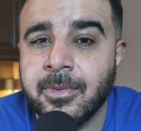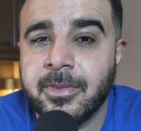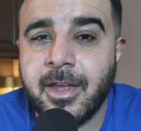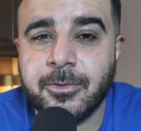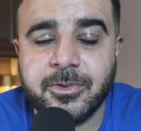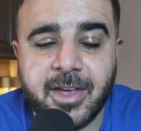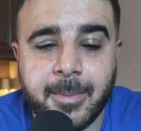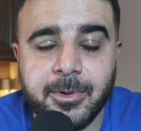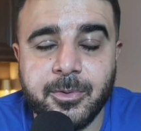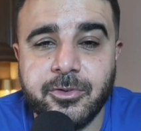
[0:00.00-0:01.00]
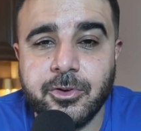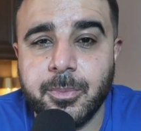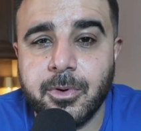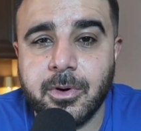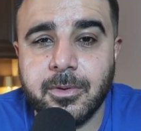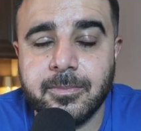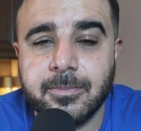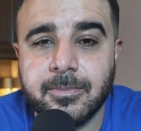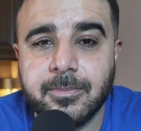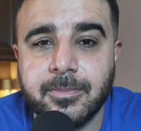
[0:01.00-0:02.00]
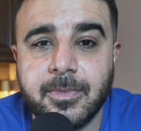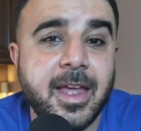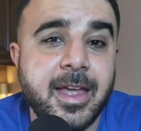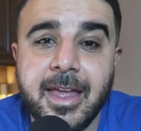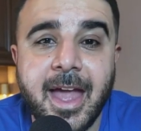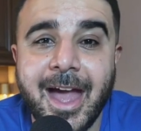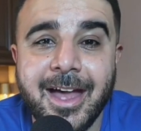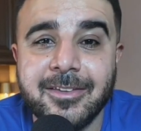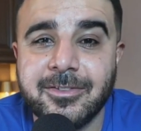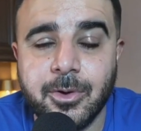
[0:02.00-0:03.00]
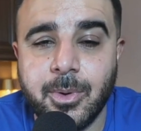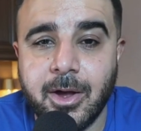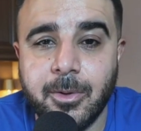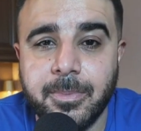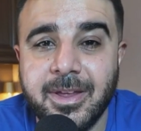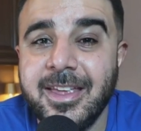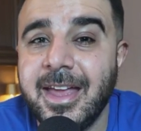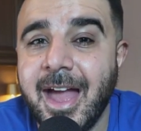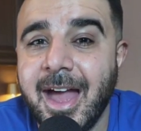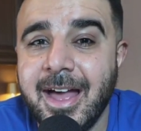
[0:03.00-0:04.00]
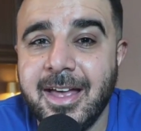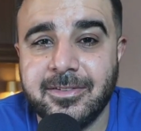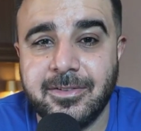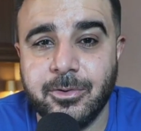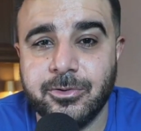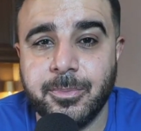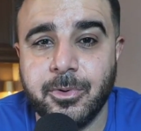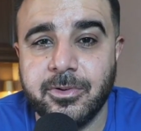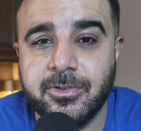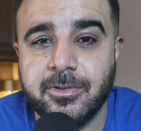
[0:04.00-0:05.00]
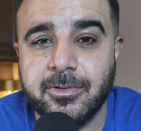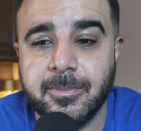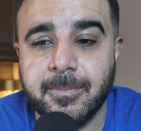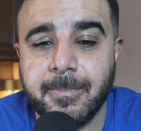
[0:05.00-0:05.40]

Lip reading: That's what's happened with Joe Burrow. He has no help. He has no support system.